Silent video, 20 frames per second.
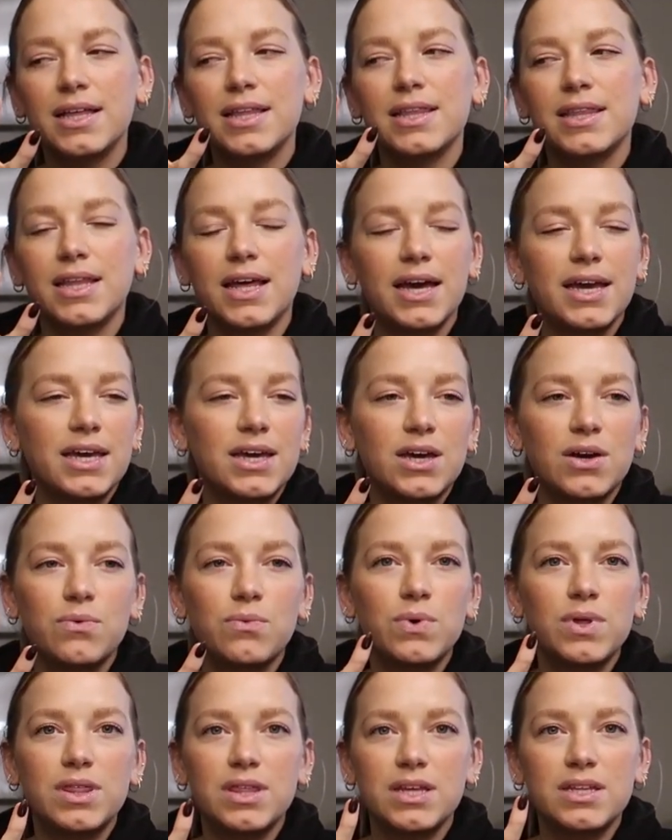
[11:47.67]
like,
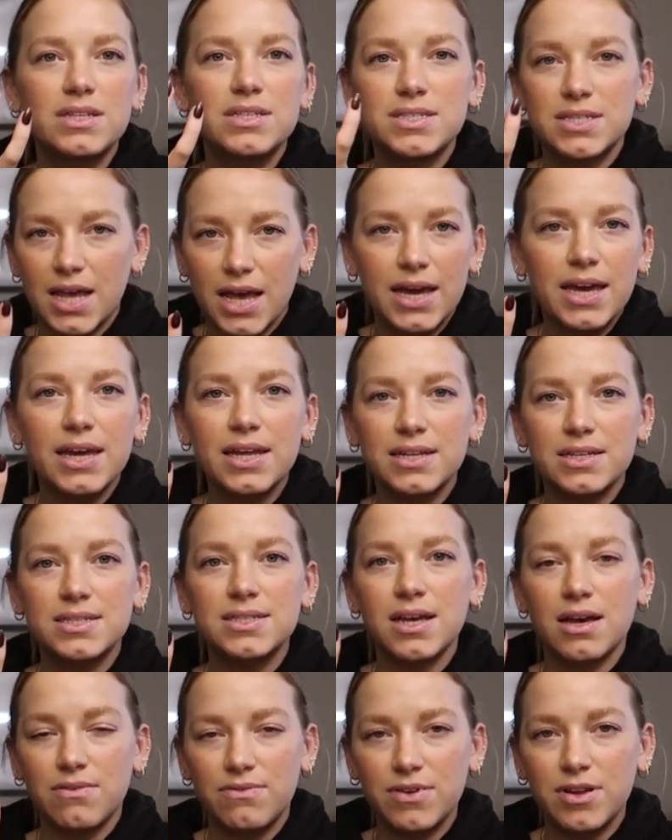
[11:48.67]
within
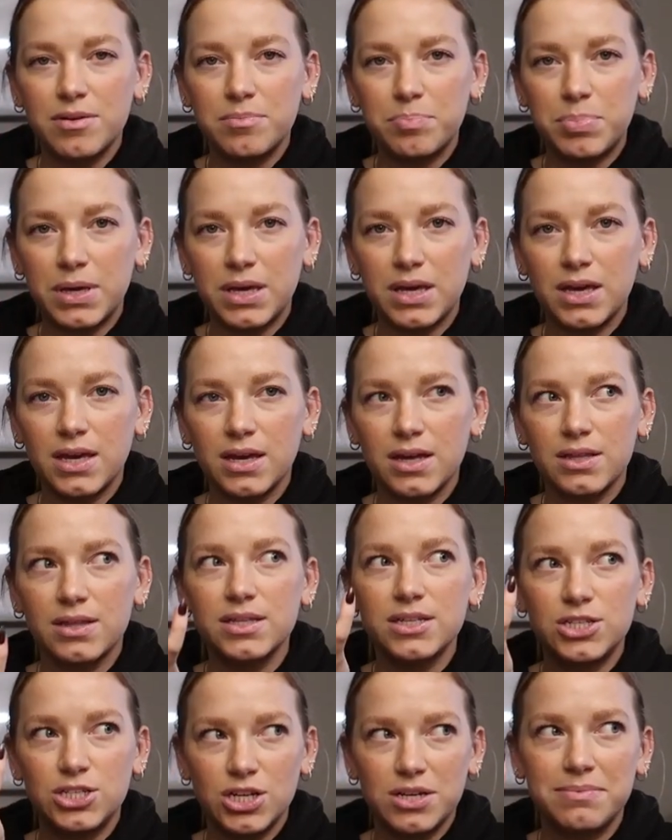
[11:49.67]
seconds of it being
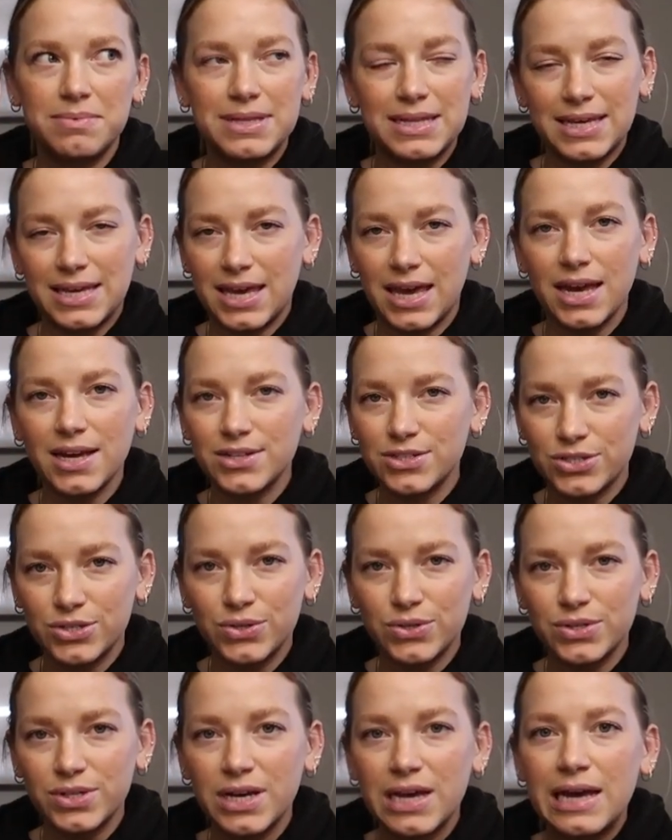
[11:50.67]
legitimately
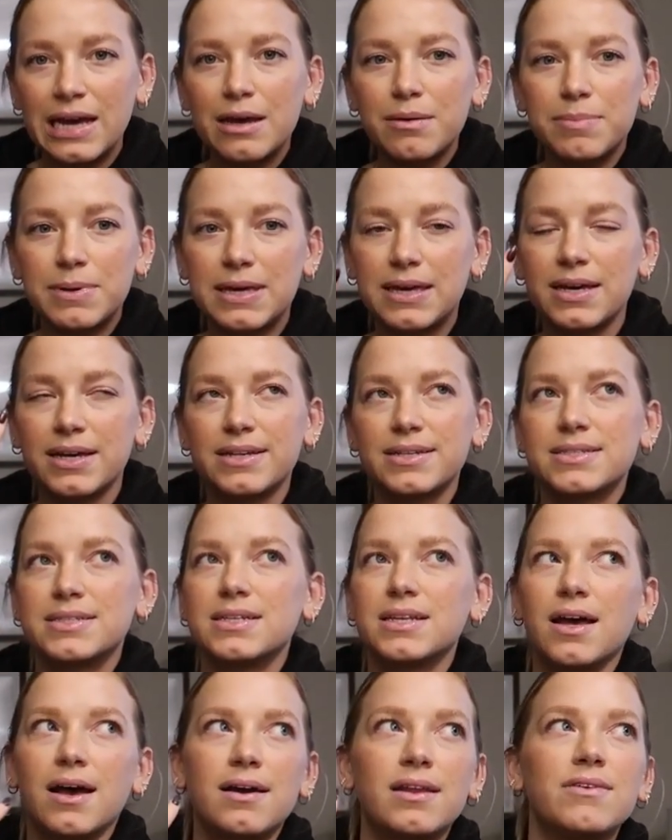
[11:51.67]
canceled, because
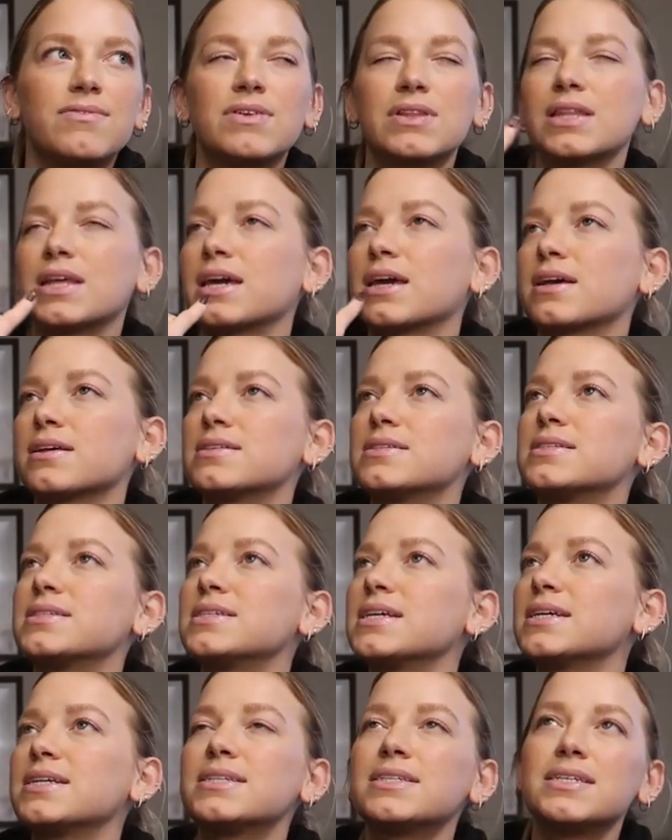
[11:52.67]
not even, like, a
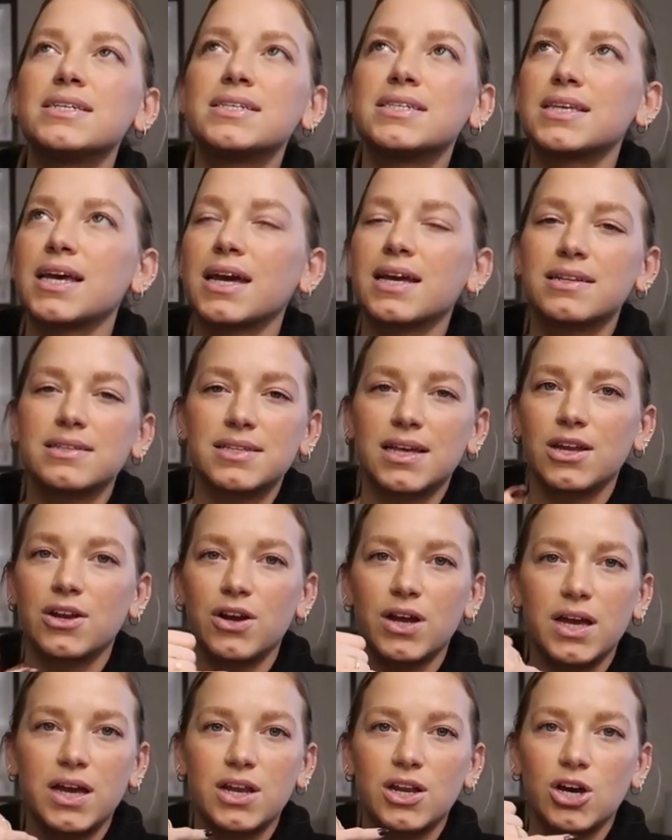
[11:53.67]
60 seconds
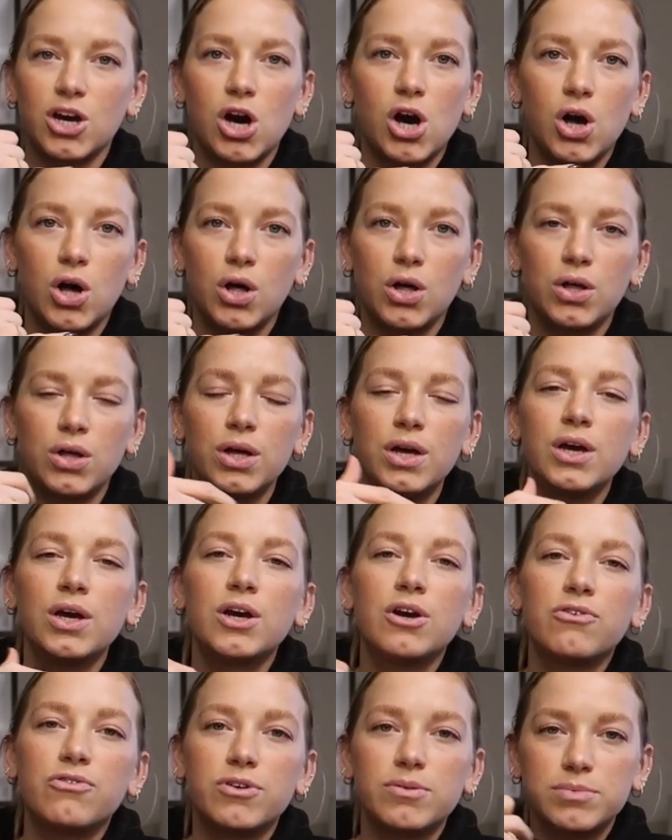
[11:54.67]
later, I get a call
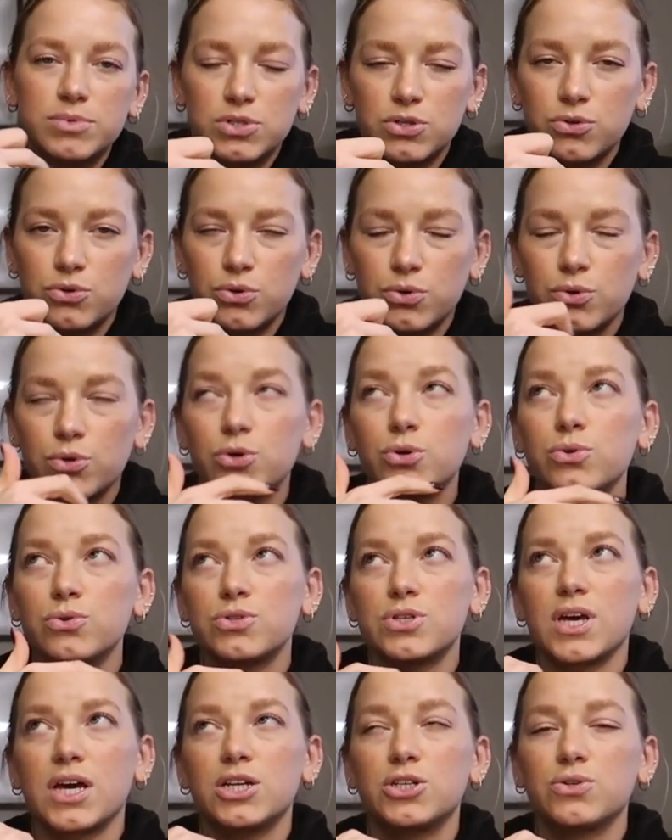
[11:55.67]
from crew
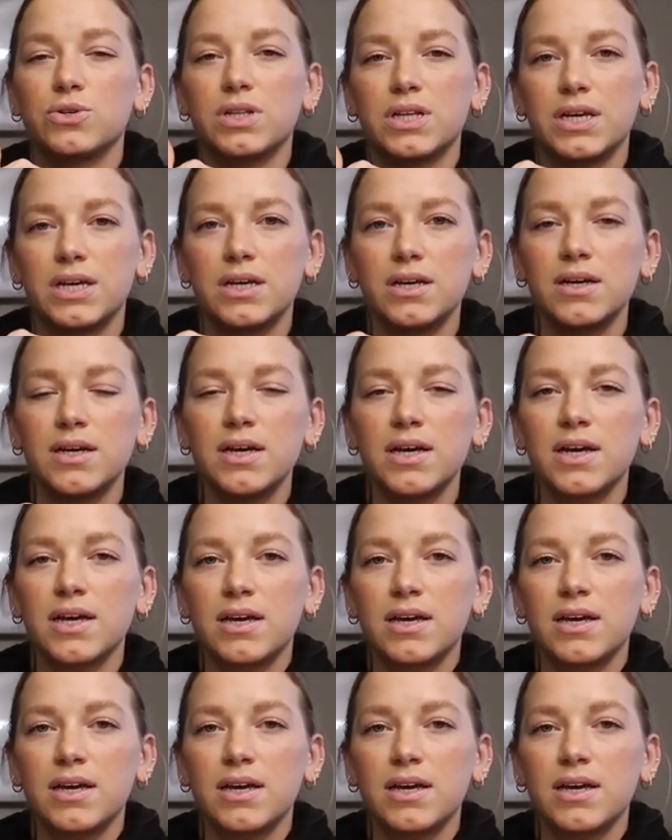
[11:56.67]
scheduling,